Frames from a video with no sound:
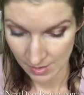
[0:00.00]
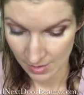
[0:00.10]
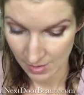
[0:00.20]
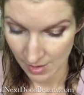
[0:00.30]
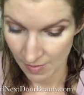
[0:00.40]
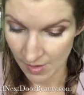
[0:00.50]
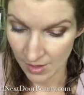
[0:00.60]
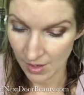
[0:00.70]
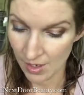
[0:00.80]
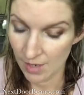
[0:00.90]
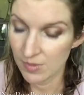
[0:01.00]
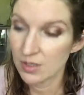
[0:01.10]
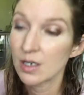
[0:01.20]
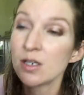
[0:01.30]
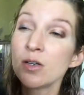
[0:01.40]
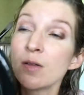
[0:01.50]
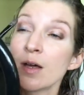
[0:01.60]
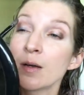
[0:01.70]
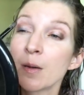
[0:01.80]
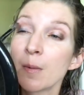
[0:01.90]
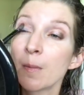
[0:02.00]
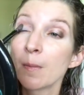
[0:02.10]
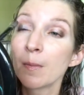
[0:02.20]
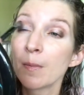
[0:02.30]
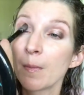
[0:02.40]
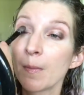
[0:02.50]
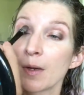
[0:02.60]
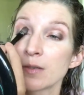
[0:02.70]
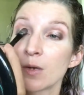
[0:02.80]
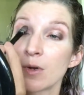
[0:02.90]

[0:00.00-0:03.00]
and then again, I'm just going to do the because I want